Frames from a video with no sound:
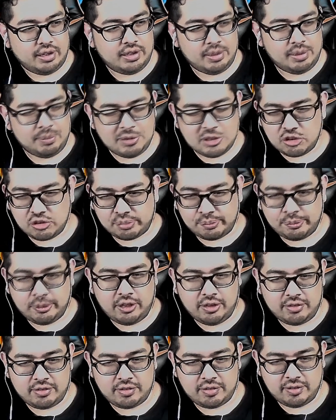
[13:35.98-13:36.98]
Let me just
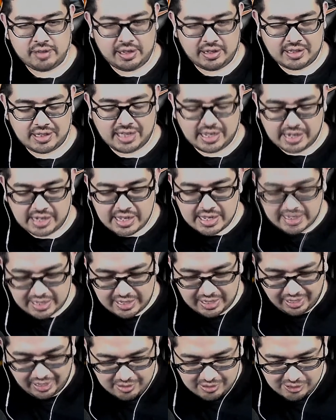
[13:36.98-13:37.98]
process that again.
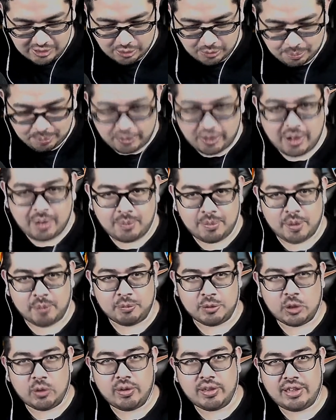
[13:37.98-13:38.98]
He had no
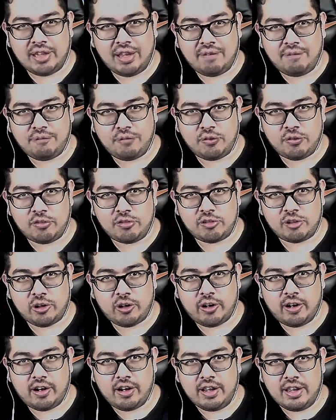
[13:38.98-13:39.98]
problem throwing that first
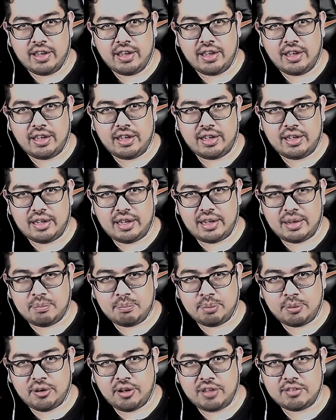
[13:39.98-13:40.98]
start
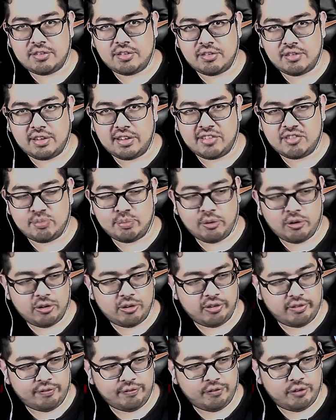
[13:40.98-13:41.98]
and processing his
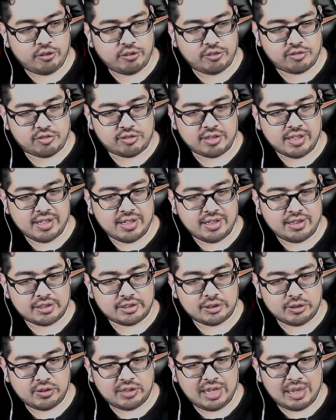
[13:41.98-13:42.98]
partner first
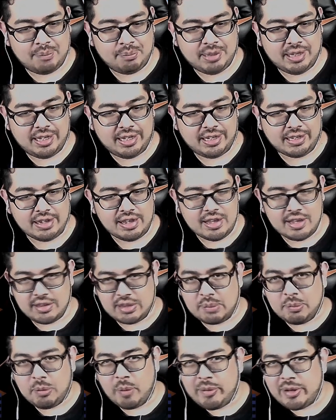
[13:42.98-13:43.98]
through that pain.
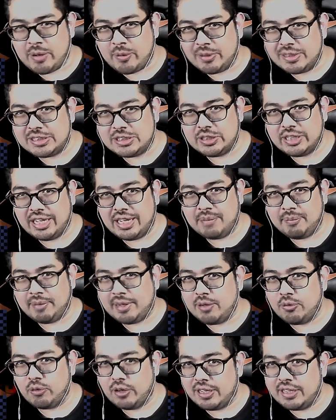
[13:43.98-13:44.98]
The moment it went to him,
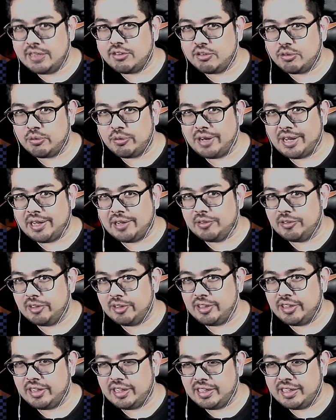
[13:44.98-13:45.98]
he runs
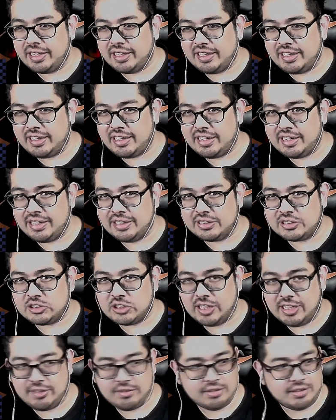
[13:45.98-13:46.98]
around and, like, he
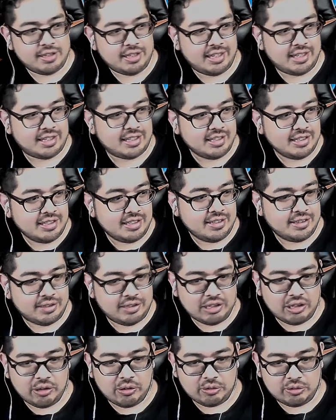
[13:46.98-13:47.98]
tries and, like,
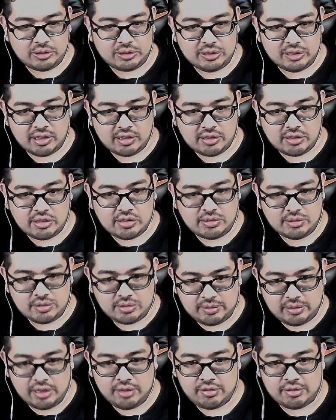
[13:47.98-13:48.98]

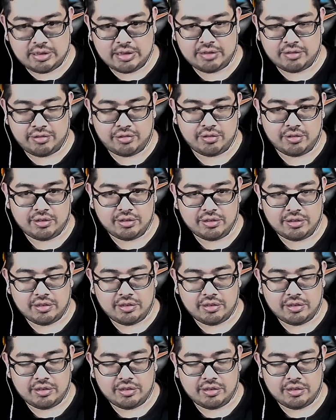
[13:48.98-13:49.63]
does this.